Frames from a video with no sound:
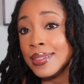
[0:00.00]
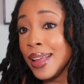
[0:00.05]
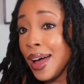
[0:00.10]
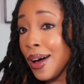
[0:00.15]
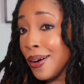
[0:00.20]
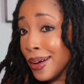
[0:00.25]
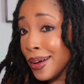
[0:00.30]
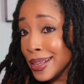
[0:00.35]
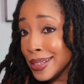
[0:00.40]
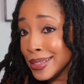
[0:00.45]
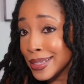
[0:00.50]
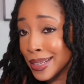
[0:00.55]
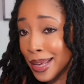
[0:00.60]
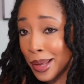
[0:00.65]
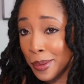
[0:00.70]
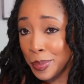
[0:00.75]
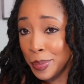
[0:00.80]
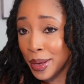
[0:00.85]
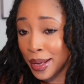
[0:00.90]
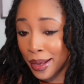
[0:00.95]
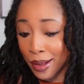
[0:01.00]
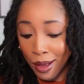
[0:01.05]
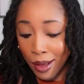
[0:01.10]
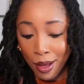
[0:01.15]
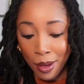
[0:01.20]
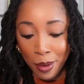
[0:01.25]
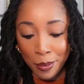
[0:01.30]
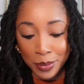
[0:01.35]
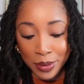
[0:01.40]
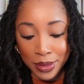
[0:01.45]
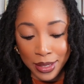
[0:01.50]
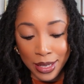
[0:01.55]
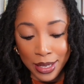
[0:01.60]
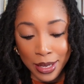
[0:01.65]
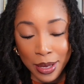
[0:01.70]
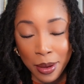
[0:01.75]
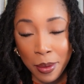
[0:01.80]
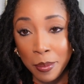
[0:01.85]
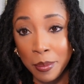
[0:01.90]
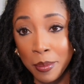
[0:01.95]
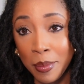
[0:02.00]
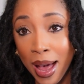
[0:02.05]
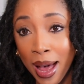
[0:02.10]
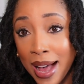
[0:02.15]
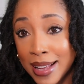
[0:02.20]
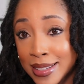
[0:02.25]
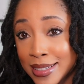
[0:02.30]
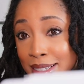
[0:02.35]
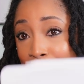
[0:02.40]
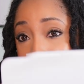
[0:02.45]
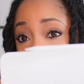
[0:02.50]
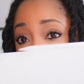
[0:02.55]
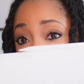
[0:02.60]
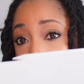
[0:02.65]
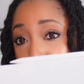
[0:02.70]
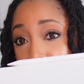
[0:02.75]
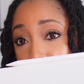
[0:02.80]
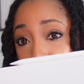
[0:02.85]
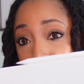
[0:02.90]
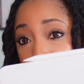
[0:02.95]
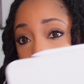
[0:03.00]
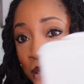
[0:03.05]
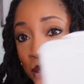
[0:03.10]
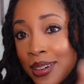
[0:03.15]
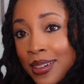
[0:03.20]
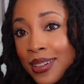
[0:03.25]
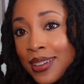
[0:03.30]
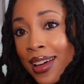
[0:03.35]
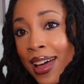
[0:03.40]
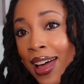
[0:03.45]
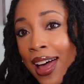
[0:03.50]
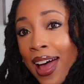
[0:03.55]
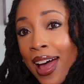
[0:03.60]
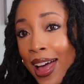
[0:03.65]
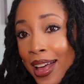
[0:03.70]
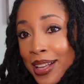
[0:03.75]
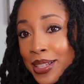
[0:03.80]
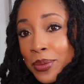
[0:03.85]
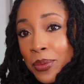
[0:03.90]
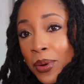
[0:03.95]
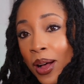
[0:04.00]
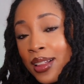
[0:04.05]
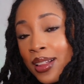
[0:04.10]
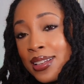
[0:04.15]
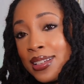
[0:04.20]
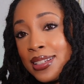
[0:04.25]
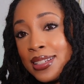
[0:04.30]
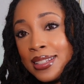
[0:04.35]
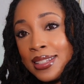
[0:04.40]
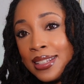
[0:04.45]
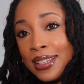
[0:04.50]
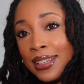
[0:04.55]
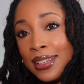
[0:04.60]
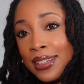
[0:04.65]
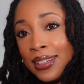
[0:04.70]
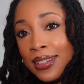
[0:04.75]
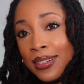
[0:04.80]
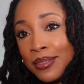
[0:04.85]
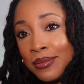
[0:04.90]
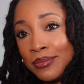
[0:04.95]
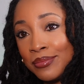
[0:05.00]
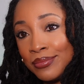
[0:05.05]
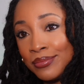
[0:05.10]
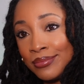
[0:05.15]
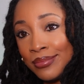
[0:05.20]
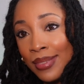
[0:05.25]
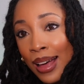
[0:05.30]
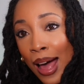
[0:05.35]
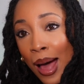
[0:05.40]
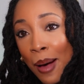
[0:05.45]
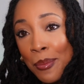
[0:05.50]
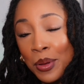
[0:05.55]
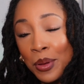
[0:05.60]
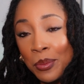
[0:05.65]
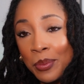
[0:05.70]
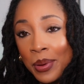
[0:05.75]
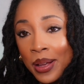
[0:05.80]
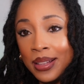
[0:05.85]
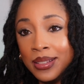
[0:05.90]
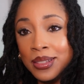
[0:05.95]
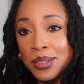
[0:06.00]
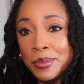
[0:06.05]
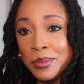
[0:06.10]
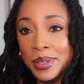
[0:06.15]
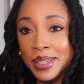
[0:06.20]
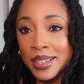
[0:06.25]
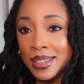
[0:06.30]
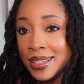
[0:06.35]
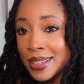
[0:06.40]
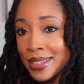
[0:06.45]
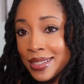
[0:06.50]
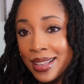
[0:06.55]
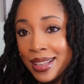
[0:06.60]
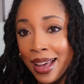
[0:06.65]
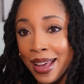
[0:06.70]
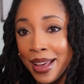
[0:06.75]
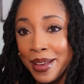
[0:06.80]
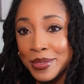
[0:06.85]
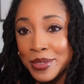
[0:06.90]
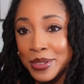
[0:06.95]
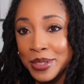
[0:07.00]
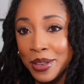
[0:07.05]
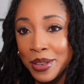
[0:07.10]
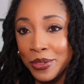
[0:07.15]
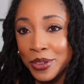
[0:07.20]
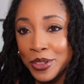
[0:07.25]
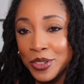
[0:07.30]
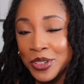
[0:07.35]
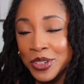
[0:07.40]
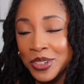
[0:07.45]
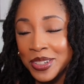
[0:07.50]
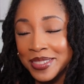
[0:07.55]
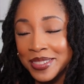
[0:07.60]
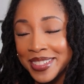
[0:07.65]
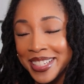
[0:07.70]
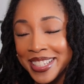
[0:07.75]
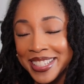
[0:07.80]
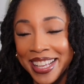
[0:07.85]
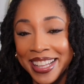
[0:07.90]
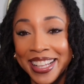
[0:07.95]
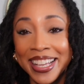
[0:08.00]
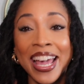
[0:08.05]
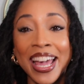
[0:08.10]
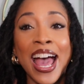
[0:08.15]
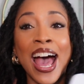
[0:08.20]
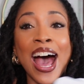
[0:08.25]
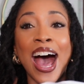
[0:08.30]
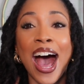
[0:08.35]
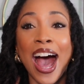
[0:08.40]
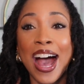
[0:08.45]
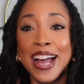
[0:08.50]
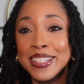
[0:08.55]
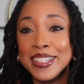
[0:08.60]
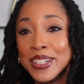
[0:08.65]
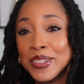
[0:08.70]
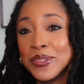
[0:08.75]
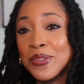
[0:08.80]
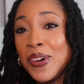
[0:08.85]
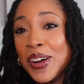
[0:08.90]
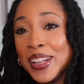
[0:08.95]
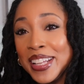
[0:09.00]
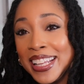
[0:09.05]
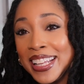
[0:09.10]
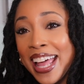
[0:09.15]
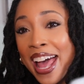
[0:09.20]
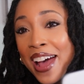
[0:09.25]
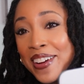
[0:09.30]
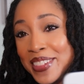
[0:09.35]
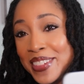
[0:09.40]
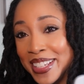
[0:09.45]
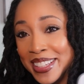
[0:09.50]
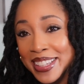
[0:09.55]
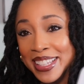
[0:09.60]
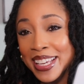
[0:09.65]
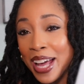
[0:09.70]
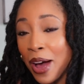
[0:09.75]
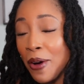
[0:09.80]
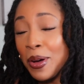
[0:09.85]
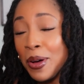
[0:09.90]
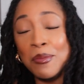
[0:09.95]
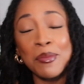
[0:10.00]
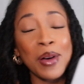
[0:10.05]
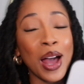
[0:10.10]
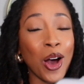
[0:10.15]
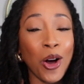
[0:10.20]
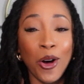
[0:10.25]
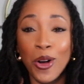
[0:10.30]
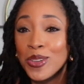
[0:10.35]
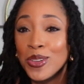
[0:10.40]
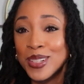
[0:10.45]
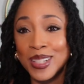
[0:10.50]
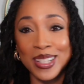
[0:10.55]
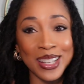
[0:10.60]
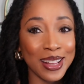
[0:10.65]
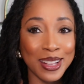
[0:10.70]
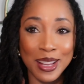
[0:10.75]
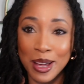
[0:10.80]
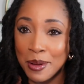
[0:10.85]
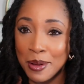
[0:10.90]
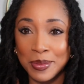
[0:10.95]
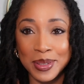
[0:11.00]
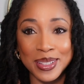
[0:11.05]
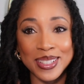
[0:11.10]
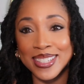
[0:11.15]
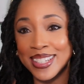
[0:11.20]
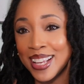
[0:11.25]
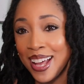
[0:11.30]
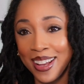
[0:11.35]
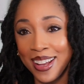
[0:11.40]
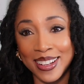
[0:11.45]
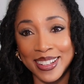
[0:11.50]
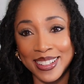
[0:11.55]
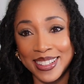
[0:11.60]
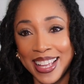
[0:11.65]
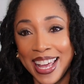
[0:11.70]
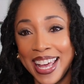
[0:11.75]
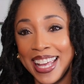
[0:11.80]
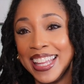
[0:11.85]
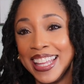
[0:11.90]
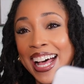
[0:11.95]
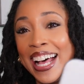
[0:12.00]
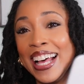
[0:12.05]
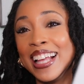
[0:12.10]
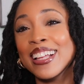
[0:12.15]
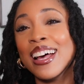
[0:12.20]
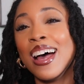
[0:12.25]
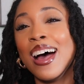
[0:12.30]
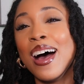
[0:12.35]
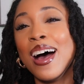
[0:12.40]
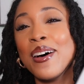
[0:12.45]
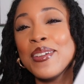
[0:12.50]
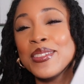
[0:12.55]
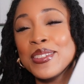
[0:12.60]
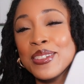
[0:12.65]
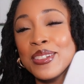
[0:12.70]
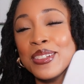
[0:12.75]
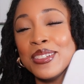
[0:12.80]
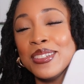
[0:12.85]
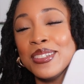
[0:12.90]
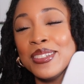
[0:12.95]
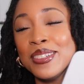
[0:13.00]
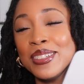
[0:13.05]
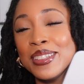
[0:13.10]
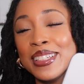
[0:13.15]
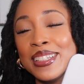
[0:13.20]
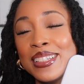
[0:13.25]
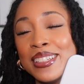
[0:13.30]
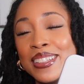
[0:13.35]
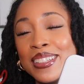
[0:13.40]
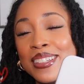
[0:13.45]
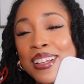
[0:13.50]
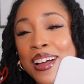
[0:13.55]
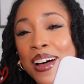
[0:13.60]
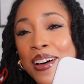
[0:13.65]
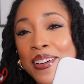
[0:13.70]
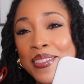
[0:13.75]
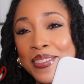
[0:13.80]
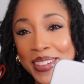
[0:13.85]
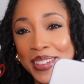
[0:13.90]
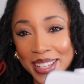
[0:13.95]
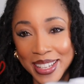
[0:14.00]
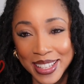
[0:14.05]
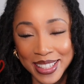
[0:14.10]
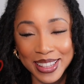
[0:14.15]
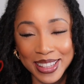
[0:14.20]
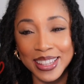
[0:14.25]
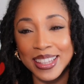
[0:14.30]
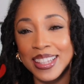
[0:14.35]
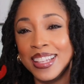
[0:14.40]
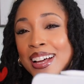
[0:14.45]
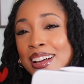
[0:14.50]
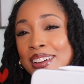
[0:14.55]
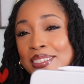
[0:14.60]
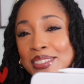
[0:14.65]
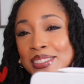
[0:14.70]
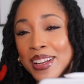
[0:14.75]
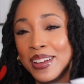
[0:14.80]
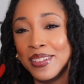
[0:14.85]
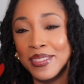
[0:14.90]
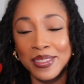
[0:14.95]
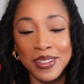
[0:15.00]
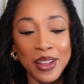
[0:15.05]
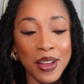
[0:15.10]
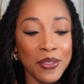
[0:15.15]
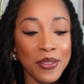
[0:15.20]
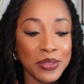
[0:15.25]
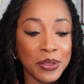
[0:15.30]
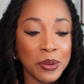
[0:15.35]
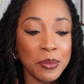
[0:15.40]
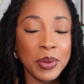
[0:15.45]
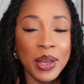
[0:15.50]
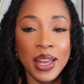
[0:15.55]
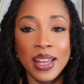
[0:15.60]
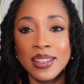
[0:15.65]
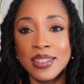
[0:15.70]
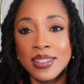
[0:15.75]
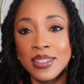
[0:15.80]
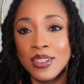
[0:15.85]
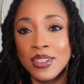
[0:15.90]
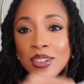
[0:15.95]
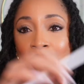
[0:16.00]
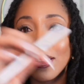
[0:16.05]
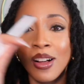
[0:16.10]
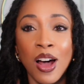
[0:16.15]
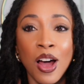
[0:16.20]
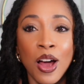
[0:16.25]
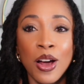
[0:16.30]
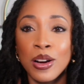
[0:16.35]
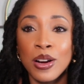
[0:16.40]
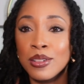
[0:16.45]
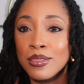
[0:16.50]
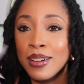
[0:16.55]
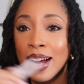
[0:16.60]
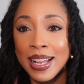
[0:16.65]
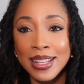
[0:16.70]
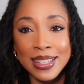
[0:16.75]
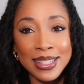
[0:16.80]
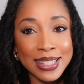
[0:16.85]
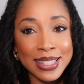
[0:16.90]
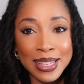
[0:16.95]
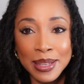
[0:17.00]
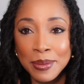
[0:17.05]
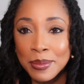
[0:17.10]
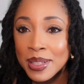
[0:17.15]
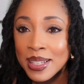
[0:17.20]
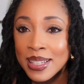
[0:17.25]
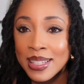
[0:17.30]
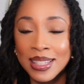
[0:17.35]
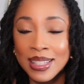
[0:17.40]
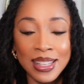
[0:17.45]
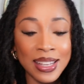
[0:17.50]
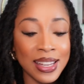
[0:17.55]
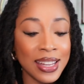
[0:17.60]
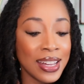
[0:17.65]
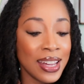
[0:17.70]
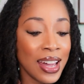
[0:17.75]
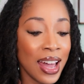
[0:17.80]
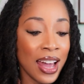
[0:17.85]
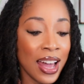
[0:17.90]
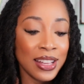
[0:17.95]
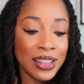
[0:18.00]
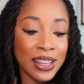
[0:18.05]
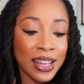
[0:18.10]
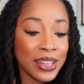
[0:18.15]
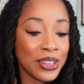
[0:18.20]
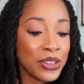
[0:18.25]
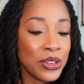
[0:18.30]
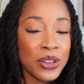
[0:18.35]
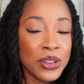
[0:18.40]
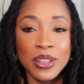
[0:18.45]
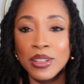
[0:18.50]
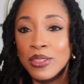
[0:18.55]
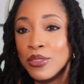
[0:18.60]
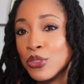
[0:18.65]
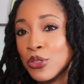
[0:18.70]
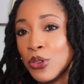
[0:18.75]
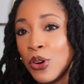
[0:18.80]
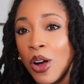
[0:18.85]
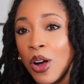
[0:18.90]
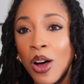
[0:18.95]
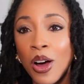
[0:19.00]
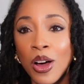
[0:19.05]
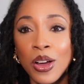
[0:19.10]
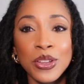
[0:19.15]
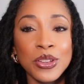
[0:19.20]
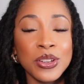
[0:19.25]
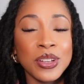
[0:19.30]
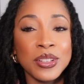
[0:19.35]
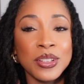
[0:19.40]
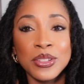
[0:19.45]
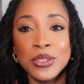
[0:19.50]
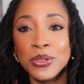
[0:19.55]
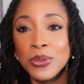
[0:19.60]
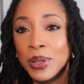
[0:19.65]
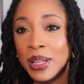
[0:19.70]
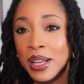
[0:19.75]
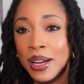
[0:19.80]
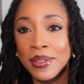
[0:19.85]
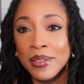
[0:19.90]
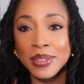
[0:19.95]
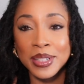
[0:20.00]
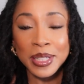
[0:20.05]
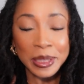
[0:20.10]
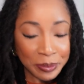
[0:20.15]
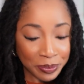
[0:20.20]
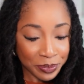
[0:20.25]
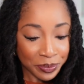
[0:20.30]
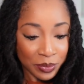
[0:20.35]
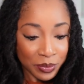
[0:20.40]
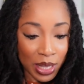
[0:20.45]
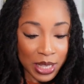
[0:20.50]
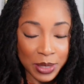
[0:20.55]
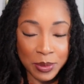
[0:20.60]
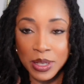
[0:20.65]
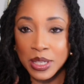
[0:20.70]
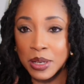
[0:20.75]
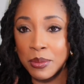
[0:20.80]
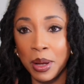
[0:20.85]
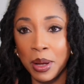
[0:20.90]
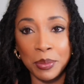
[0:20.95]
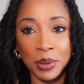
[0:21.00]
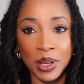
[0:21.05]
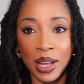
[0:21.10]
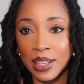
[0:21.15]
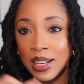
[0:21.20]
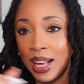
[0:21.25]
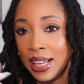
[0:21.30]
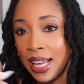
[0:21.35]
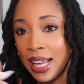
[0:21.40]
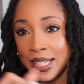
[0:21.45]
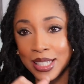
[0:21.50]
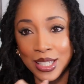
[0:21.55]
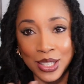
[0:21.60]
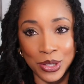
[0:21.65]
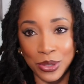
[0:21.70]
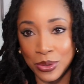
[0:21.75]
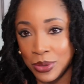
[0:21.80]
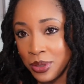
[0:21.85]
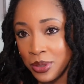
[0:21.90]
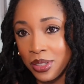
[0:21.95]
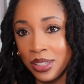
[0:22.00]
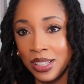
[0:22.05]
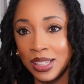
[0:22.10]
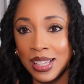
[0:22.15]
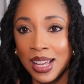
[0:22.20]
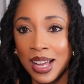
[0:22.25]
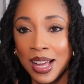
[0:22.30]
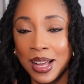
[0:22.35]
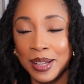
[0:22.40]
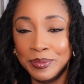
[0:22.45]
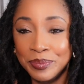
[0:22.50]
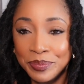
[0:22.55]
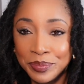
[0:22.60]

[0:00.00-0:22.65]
Now I did pick up the Magic Keyboard as well as the Apple Pencil because I have no self-control. Just kidding. I just wanted everything. I want my whole setup done and I absolutely love it. Love the pencil. Writes seamlessly. Like you can draw, you can do whatever. Especially my planner, I like to doodle a lot.